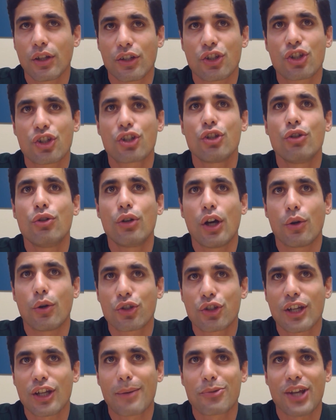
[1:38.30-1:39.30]
a, pseudo
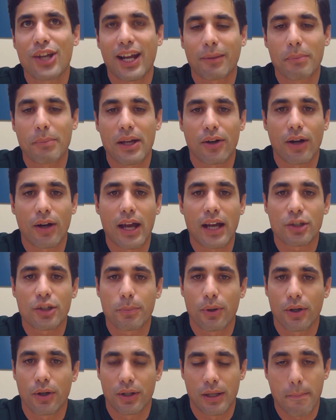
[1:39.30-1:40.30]
subject matter
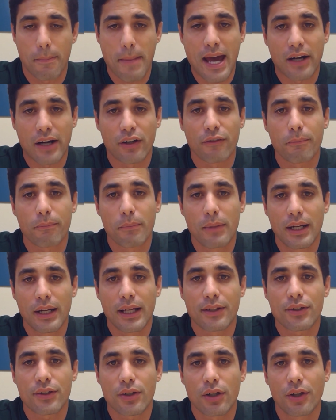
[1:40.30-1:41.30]
expert in a matter of
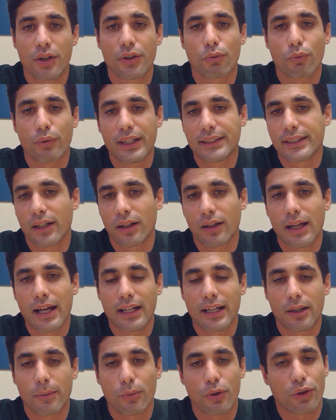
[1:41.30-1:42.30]
minutes on the retail
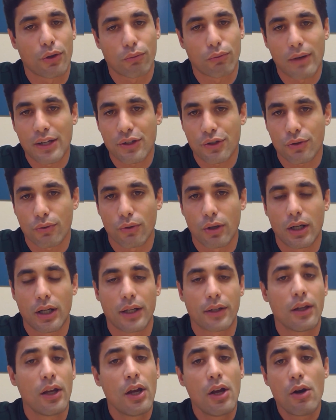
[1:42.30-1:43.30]
item or the
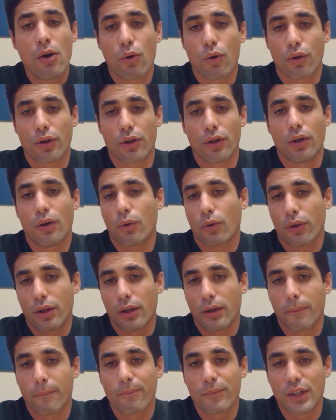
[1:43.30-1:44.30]
restaurant or the or
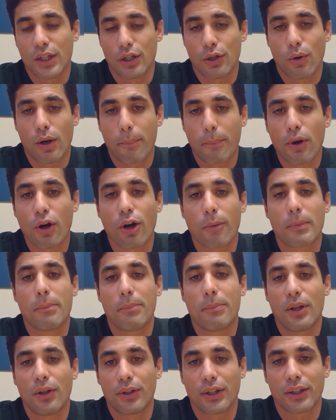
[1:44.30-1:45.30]
the you know
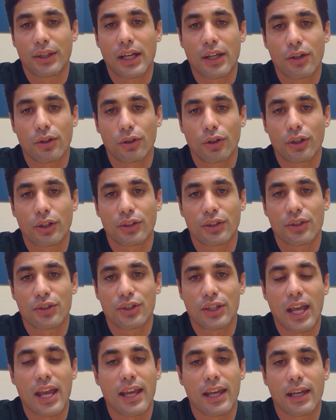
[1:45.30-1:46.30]
apartment building that you're looking to
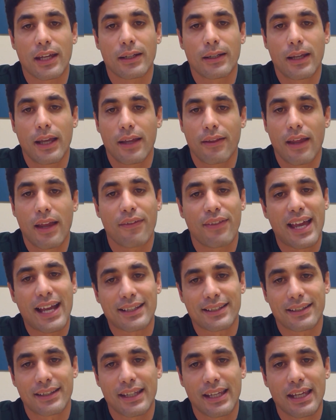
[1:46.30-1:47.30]
stay in, and and
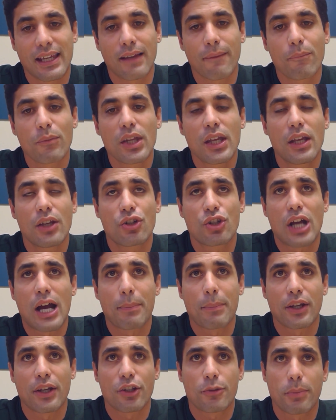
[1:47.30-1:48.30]
that's the
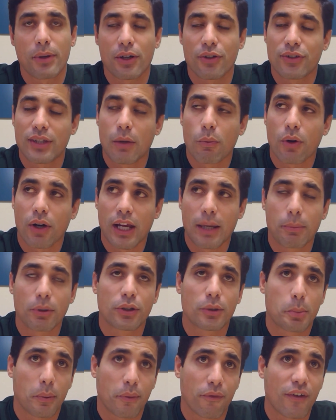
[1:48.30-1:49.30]
shopping experience that we're
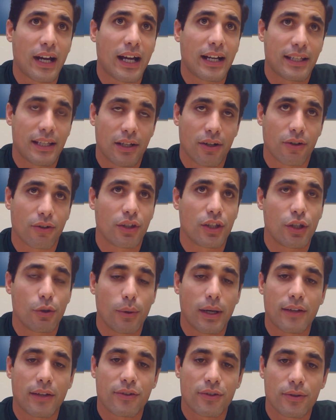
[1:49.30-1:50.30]
able to provide here in the
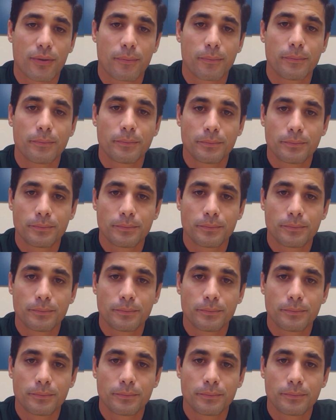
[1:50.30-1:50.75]
U.S.